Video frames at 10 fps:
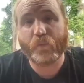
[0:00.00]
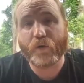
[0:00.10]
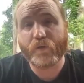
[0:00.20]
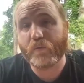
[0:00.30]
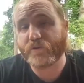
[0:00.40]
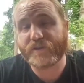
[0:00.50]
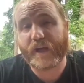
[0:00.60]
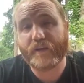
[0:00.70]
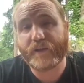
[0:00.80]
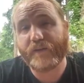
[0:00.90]
one of the most
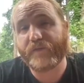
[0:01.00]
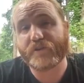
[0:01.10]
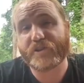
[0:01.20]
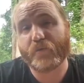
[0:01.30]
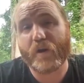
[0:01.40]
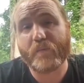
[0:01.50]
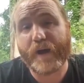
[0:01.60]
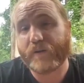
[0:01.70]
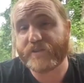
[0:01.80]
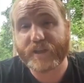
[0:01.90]
diverse square
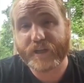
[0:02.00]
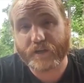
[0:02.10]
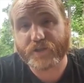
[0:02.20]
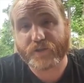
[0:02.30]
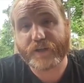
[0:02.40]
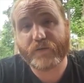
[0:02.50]
miles in the country,